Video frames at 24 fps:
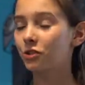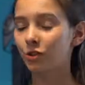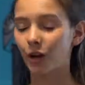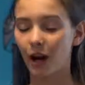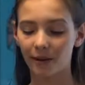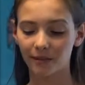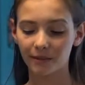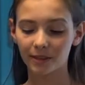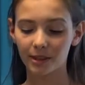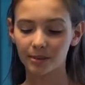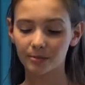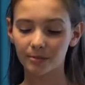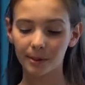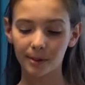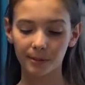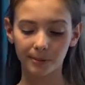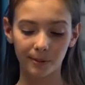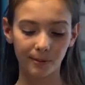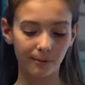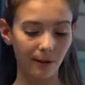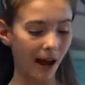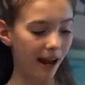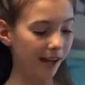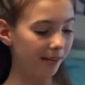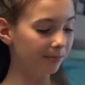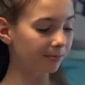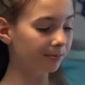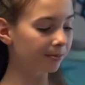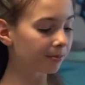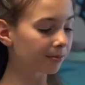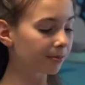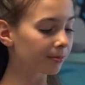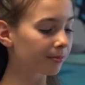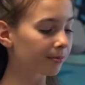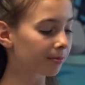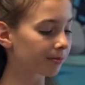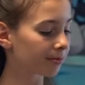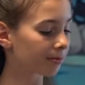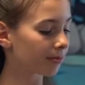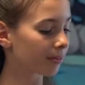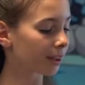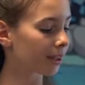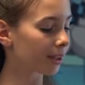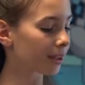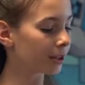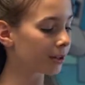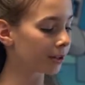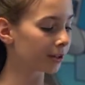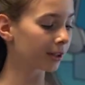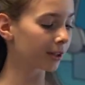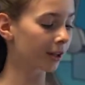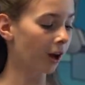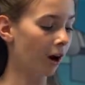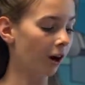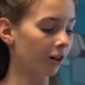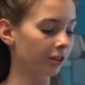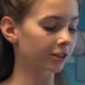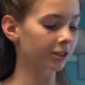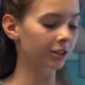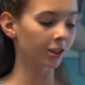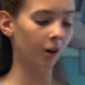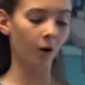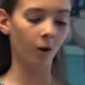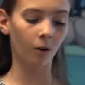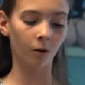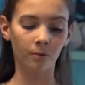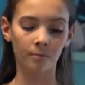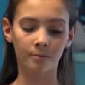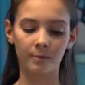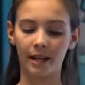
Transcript: driving the MeeperBot, you can also